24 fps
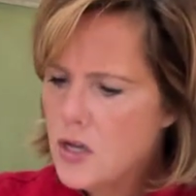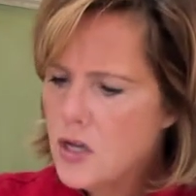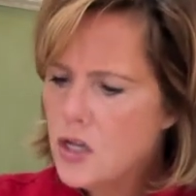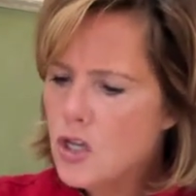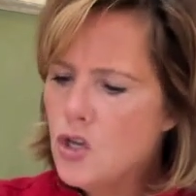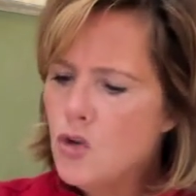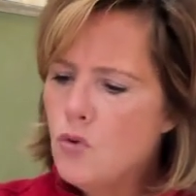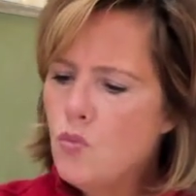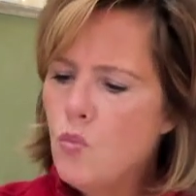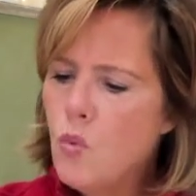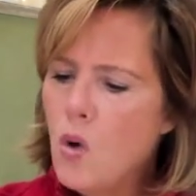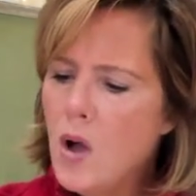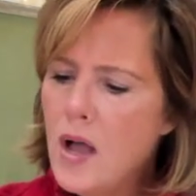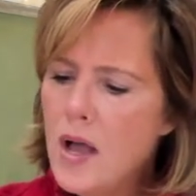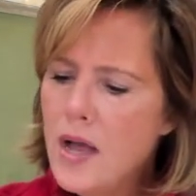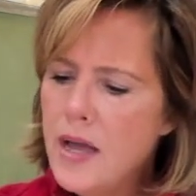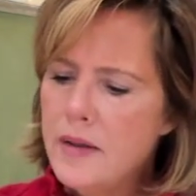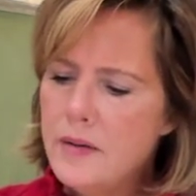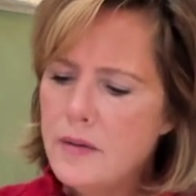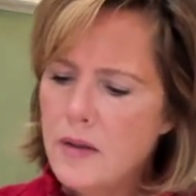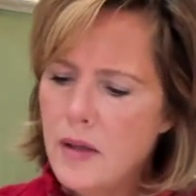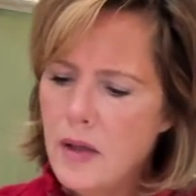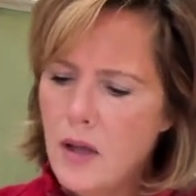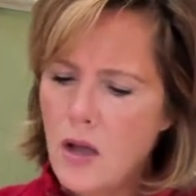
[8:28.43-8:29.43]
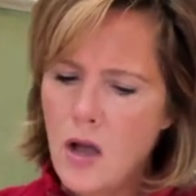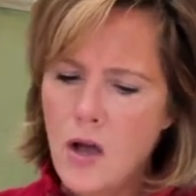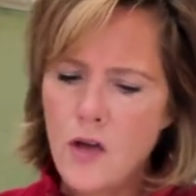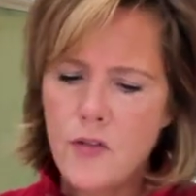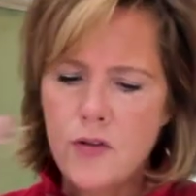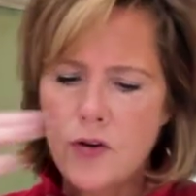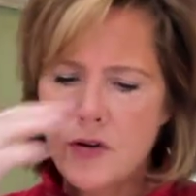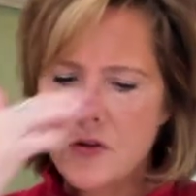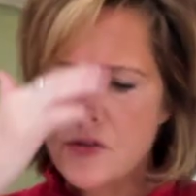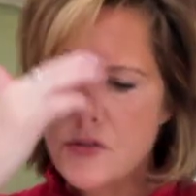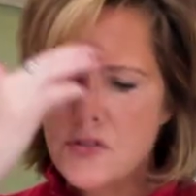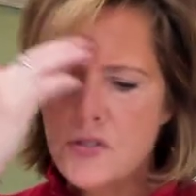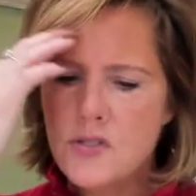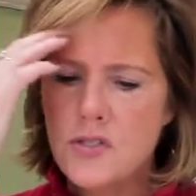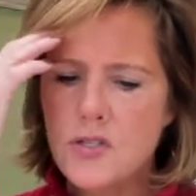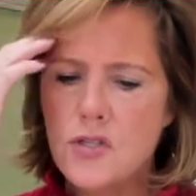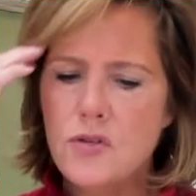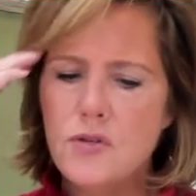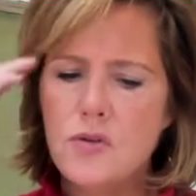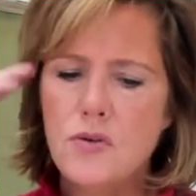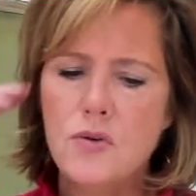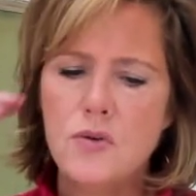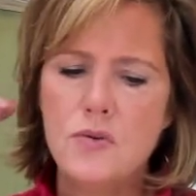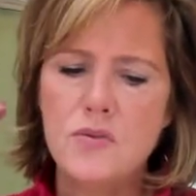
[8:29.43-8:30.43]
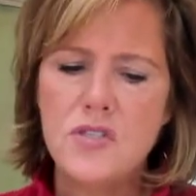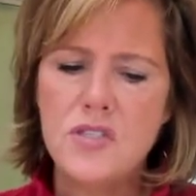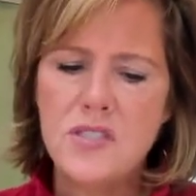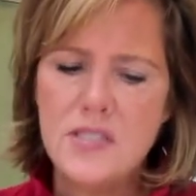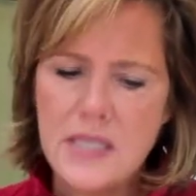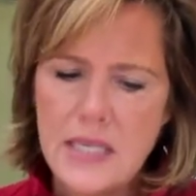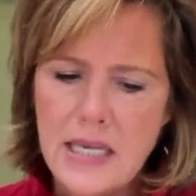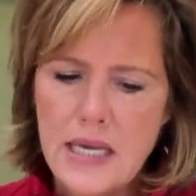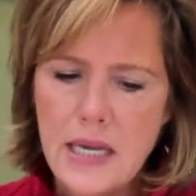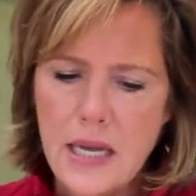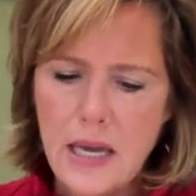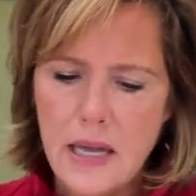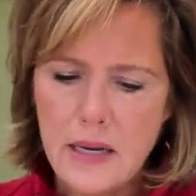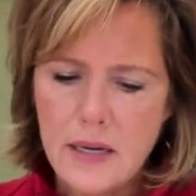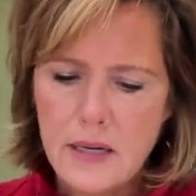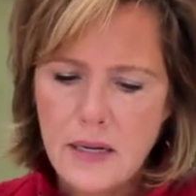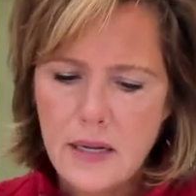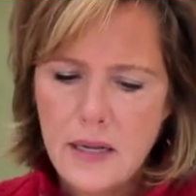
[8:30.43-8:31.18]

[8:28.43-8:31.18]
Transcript: You want others to see it.